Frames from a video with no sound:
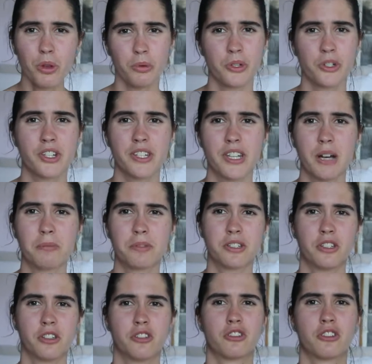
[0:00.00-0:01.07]
which just helps
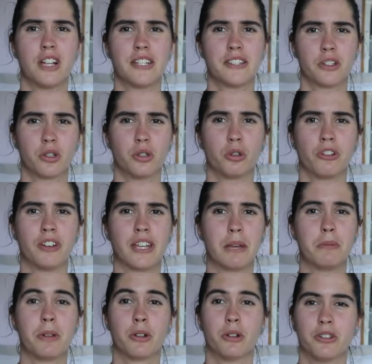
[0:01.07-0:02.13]
to neutralize the chlorine
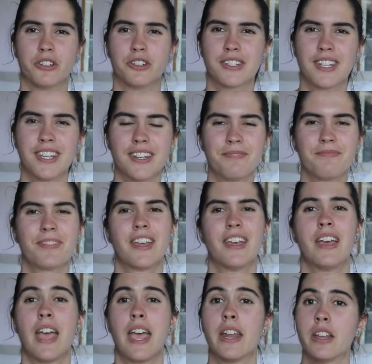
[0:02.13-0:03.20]
chemical on your skin.
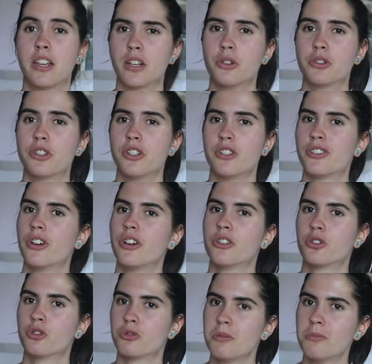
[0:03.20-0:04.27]
And you can also use it on
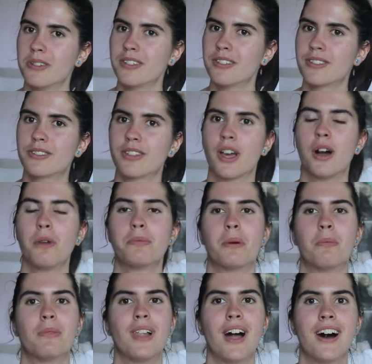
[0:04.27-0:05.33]
your swimmers to help
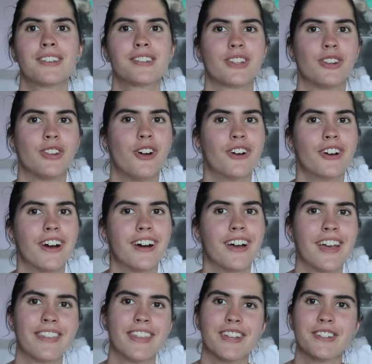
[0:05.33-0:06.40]
them last longer
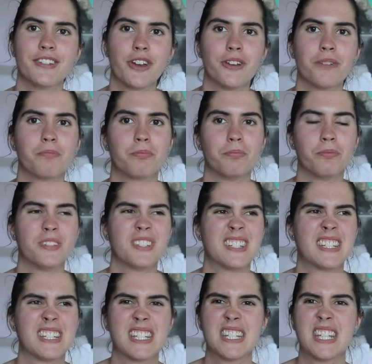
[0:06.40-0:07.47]
and they don't
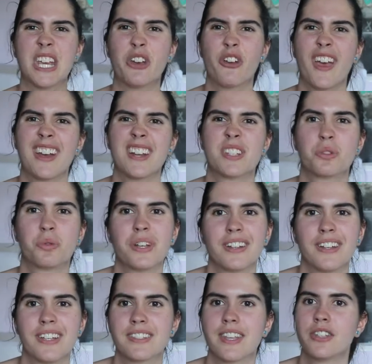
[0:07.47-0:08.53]
deteriorate as
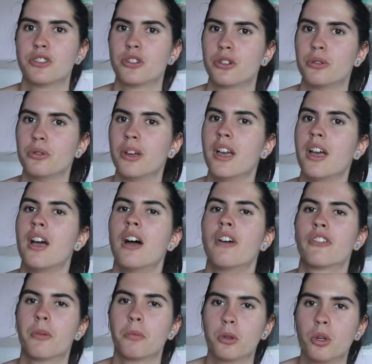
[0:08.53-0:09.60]
quickly as they do
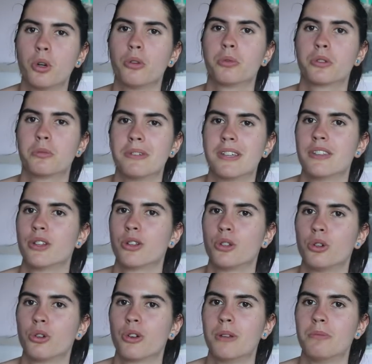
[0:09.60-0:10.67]
from swimming in the
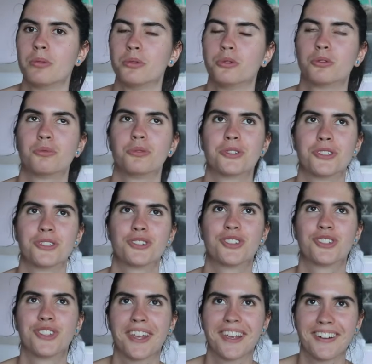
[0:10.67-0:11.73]
chlorine pools, which is
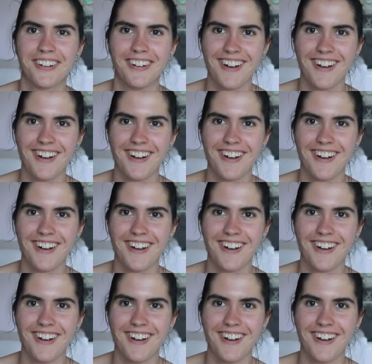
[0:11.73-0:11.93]
just like,